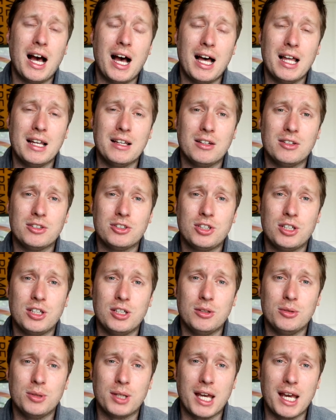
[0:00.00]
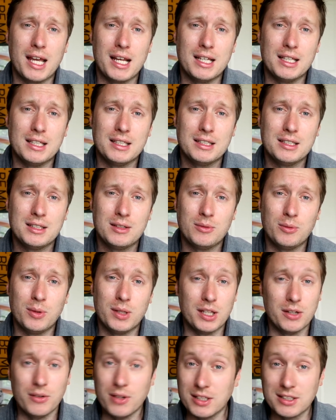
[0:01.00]
And I'll see you again
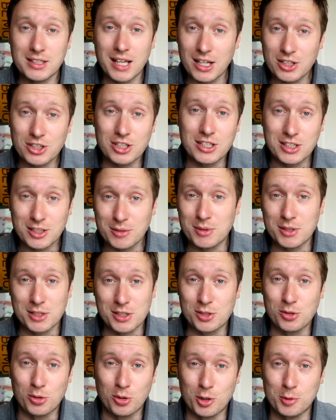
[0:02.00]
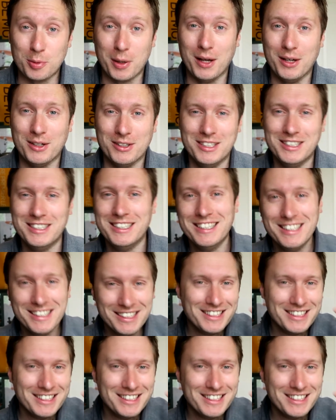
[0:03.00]
when there is actually something to talk about.